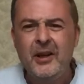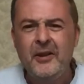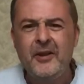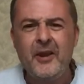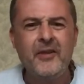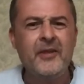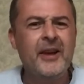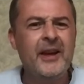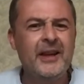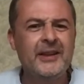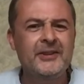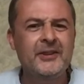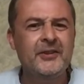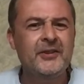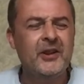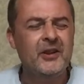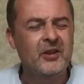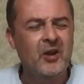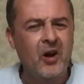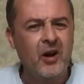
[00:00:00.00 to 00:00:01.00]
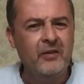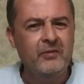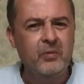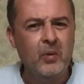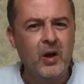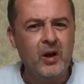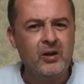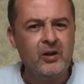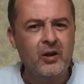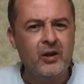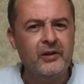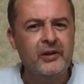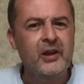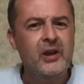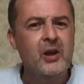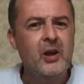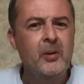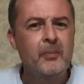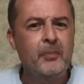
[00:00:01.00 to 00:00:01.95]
that they had done a lot of work on,